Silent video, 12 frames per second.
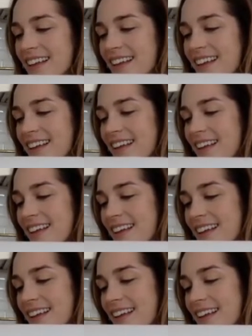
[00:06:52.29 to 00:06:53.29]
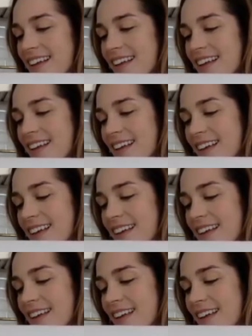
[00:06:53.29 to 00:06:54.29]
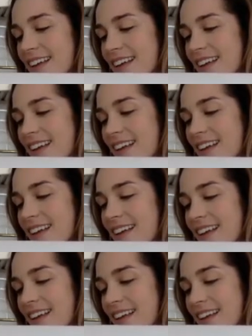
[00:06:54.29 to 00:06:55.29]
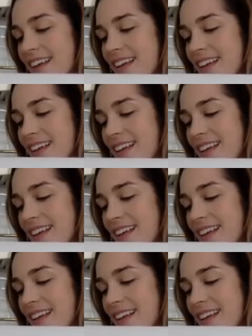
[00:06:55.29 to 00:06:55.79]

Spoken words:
The person shown says nothing.